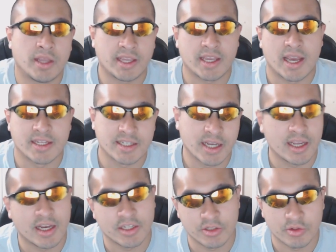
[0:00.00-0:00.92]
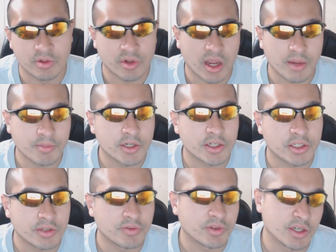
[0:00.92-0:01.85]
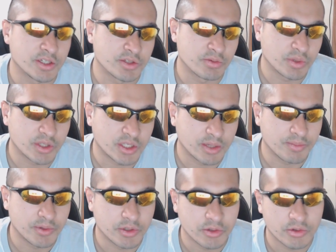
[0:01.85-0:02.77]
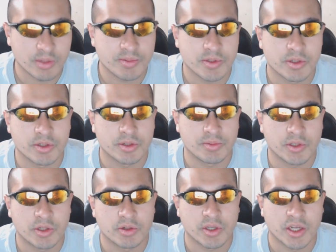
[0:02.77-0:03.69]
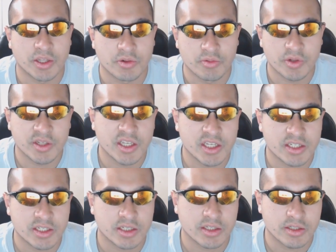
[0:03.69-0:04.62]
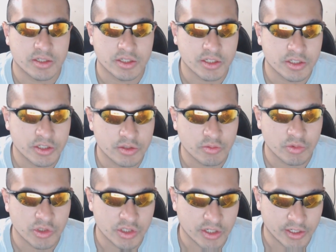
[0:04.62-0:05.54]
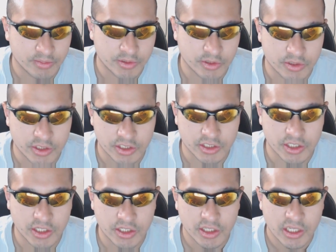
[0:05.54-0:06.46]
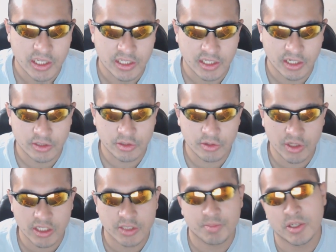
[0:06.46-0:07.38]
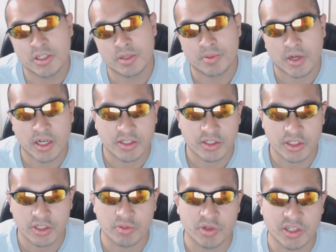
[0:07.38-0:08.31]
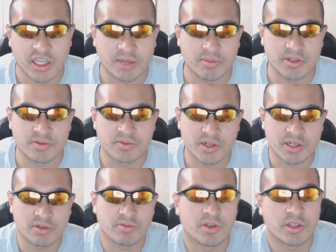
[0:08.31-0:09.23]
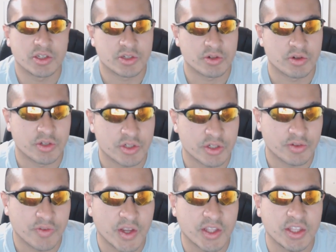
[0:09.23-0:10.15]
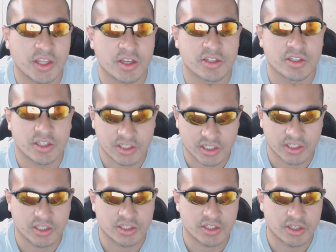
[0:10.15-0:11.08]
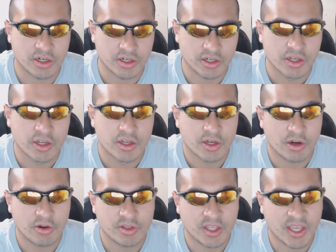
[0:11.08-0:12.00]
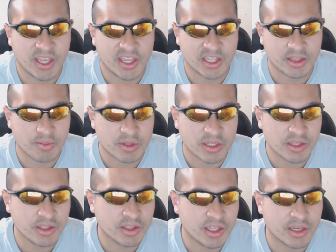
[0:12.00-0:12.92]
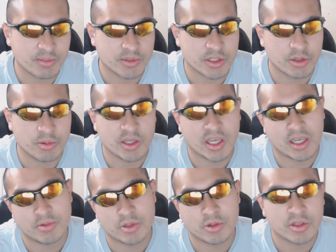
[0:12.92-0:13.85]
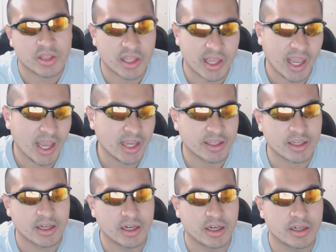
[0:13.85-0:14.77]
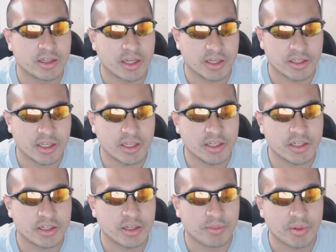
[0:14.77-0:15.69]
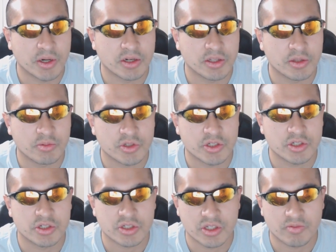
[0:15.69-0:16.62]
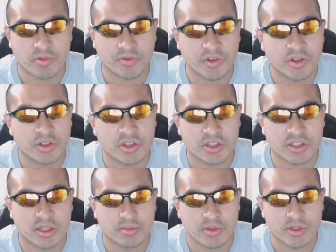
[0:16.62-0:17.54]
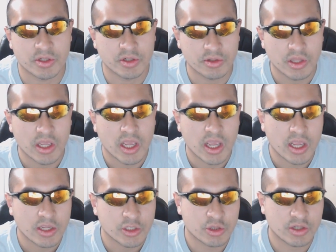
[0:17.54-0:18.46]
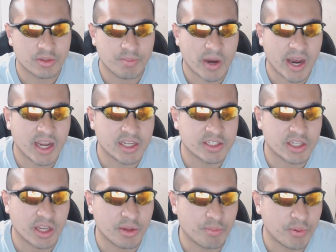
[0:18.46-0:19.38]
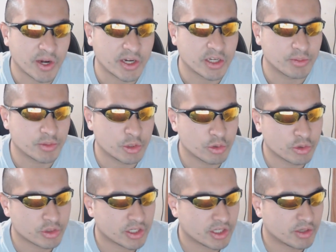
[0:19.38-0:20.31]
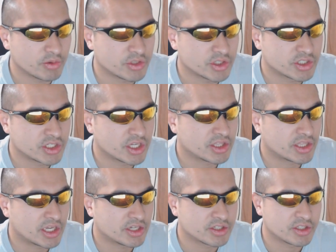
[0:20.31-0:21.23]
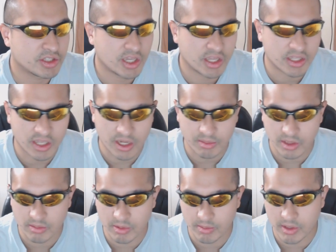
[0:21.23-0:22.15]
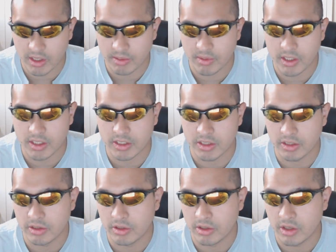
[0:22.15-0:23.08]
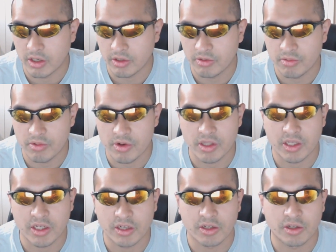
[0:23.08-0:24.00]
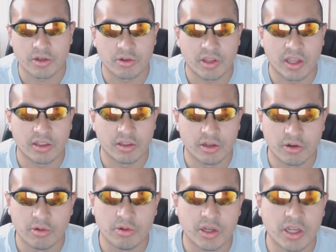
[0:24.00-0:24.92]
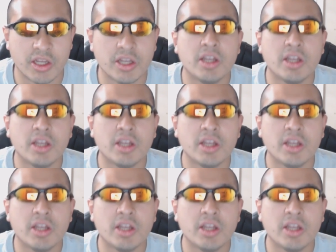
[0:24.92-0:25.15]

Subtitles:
Hey guys, how y'all doing? I'm here to give you guys a recap on the new episode of Kyoukai no Rinne, second season, which is on episode 16. Now, do not be surprised that this recap is really, really short, so if anything else, let's get this started. Okay, at the beginning of the episode, we have to it that Agiha, an idiot apparently, which is revealed in this episode, buys a breakup toolkit, which is 10,000 yen. Now, I'm thinking in my mind, my dear lord, are you really gonna go that low?